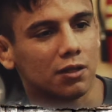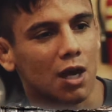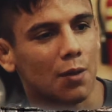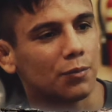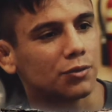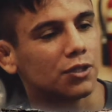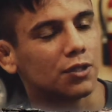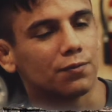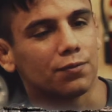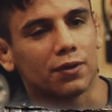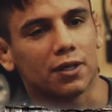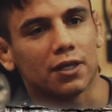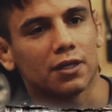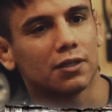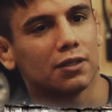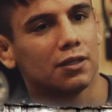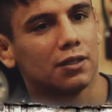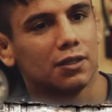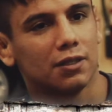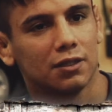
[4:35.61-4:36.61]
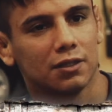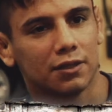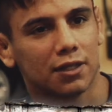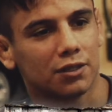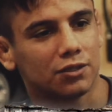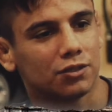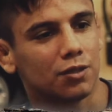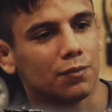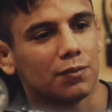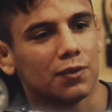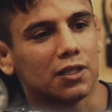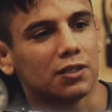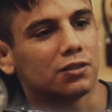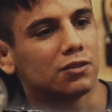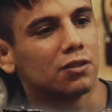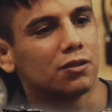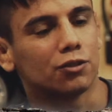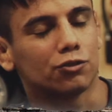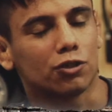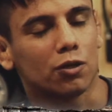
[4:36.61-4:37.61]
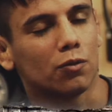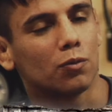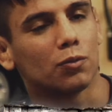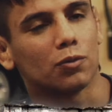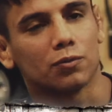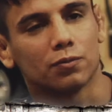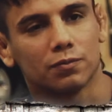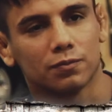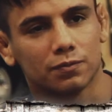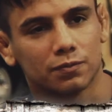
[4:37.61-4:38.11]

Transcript: compensate for that. That's something that's indescribable.